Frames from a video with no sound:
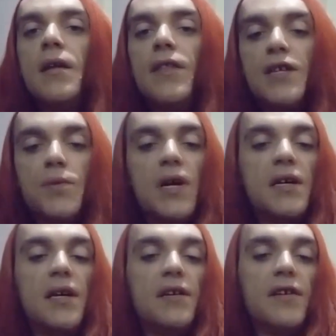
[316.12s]
that's when
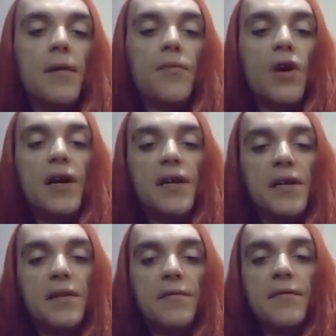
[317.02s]
I ended up writing
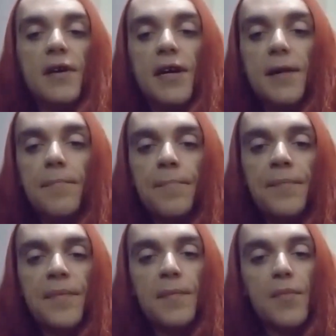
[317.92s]
in
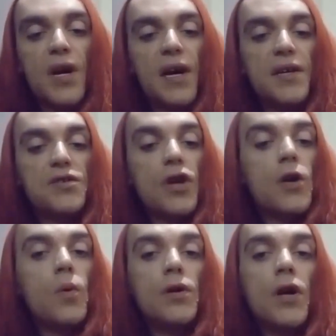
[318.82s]
my
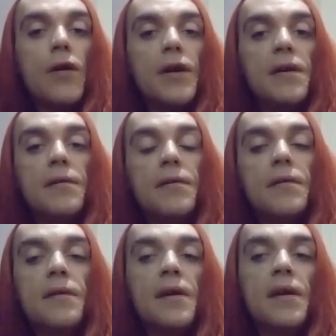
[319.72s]
psych ward diary
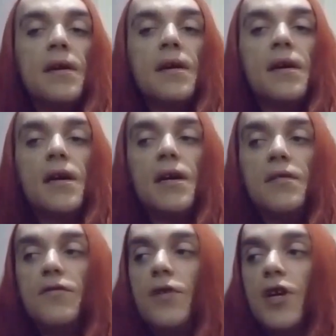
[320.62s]

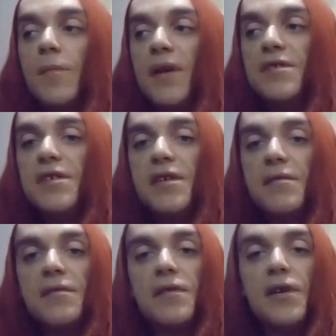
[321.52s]
and
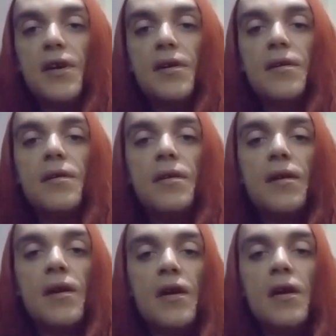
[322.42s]
documenting,
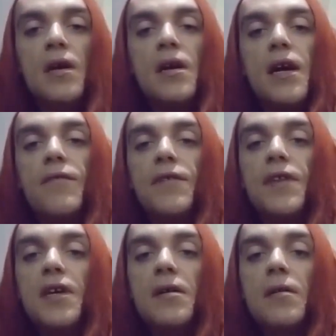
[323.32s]

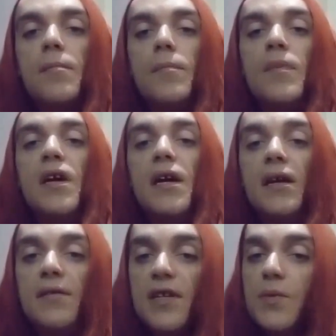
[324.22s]
everything.
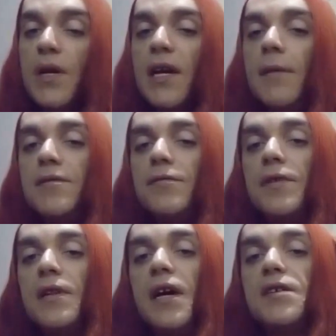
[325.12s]
And that's when I came to
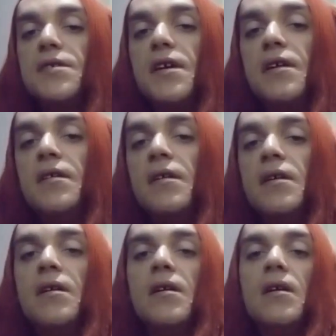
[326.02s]
realize that
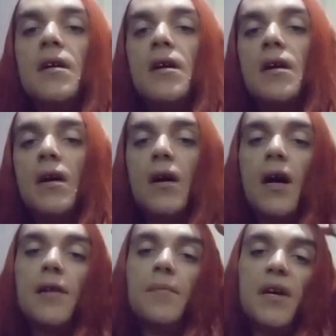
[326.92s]

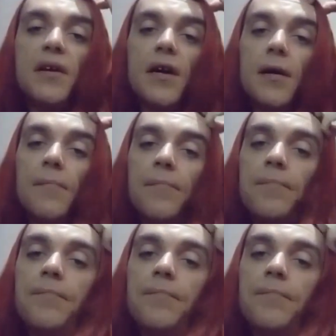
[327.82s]
I'd been, I'd